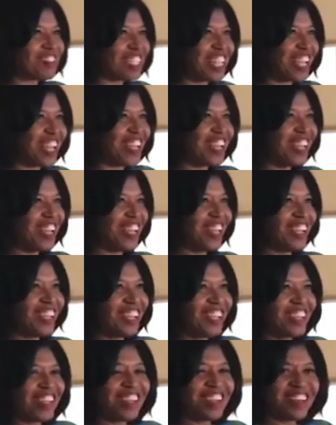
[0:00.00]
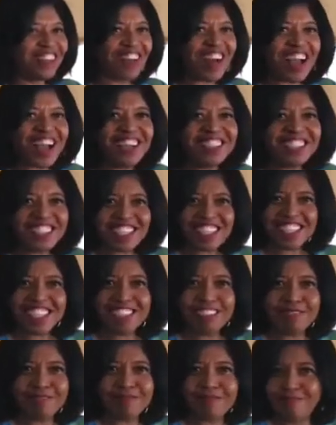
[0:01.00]
I'm saying? Mm-hmm. Why is she
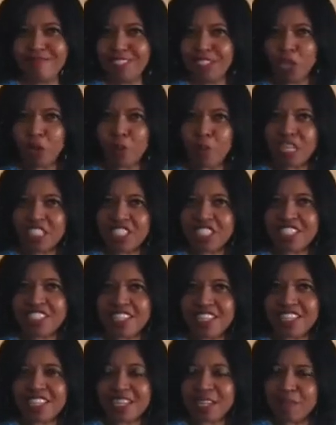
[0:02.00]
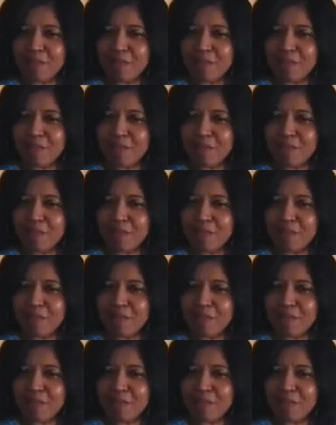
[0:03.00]
so much into him,